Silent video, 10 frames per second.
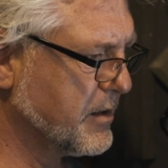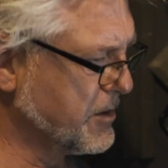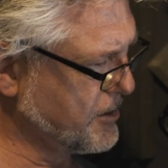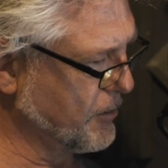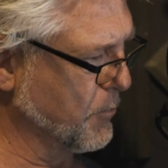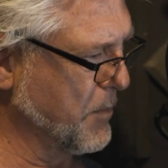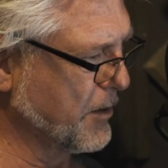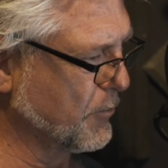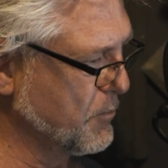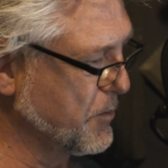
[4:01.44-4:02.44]
This little
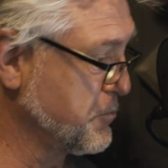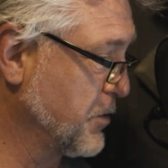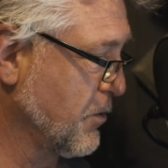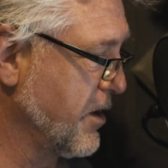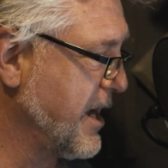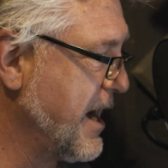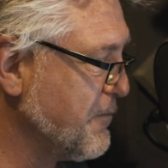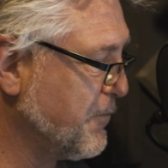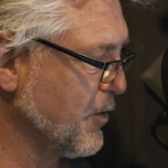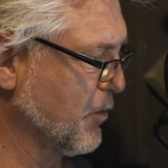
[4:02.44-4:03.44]
mongrel must be quite a
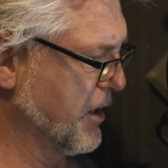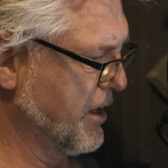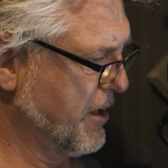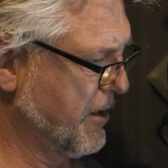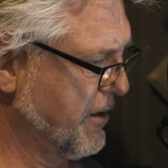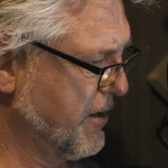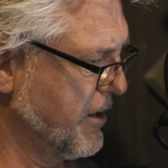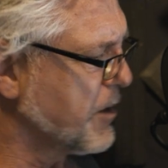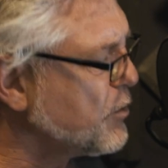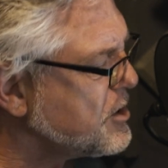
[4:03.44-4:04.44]
handful.
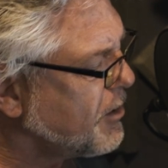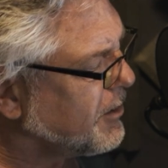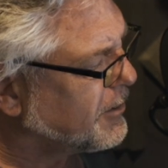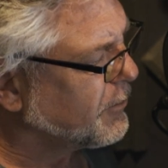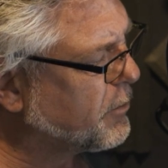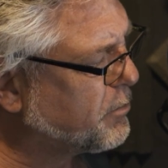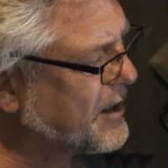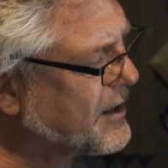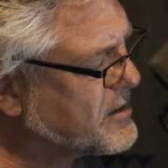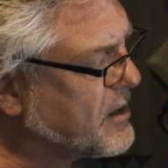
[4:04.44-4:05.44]
Wish I'd thought of
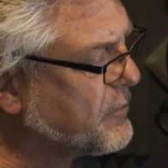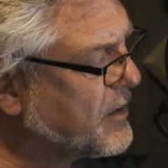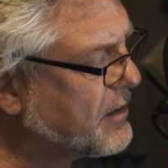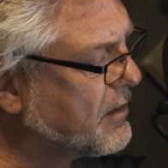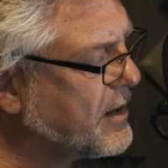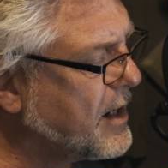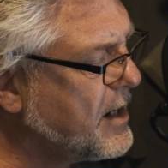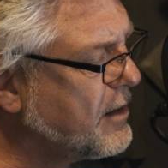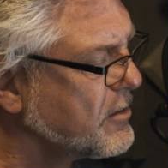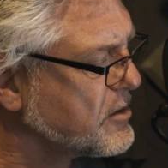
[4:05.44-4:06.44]
bringing something like
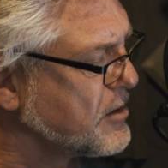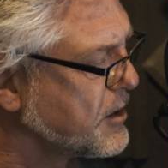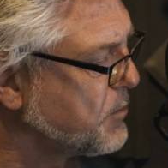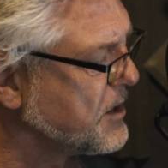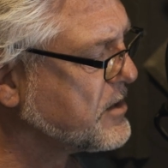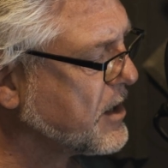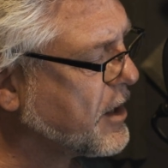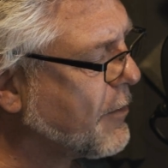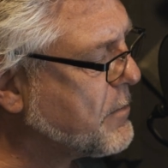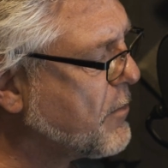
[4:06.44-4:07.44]
that. I'd sleep easier
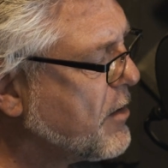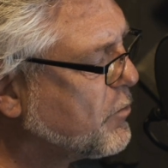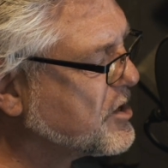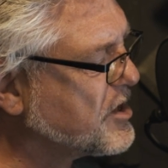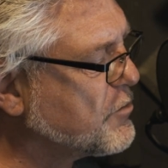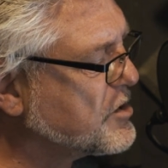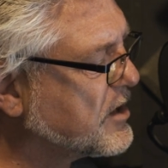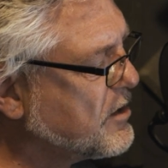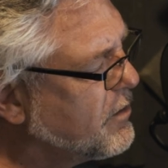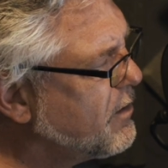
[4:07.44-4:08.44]
knowing mine was so
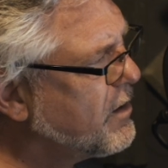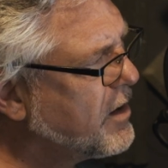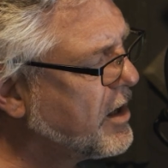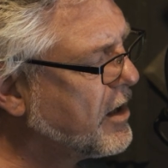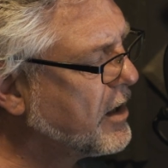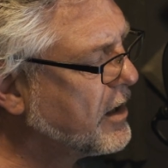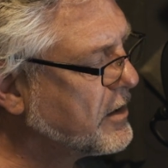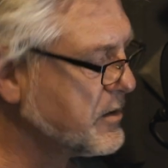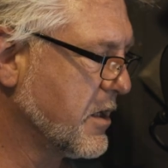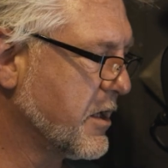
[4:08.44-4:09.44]
secure."
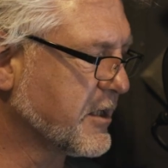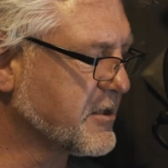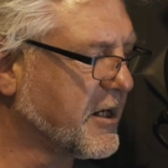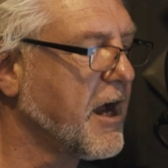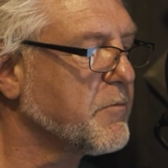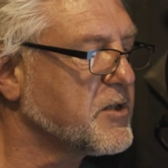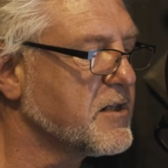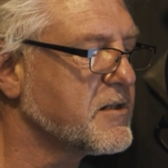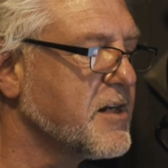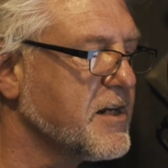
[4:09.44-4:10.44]
Turning to
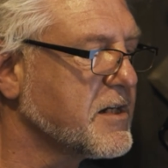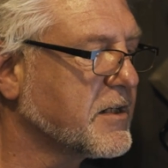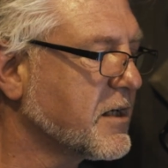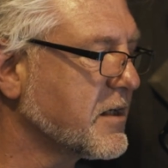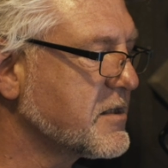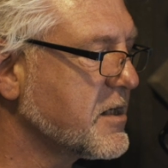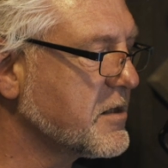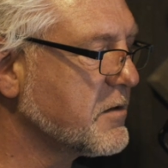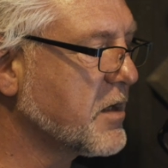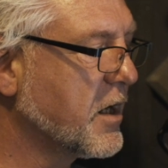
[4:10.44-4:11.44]
Captain Teague, he
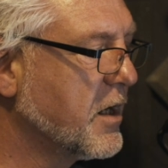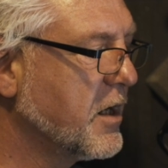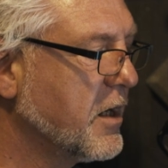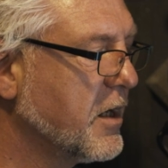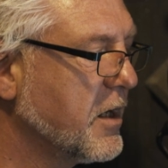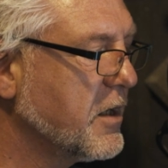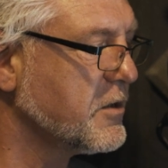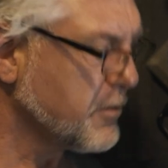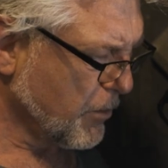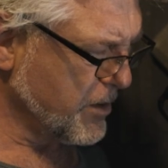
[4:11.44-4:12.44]
continued,
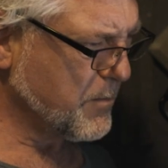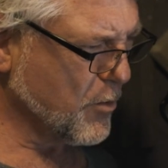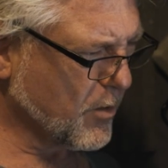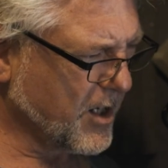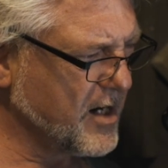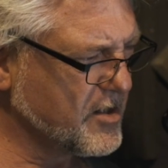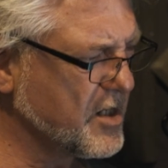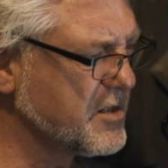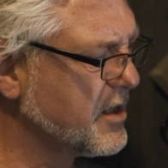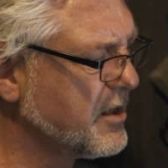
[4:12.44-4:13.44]
"You got any more
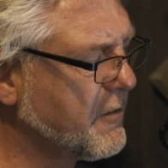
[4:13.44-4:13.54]
cages?"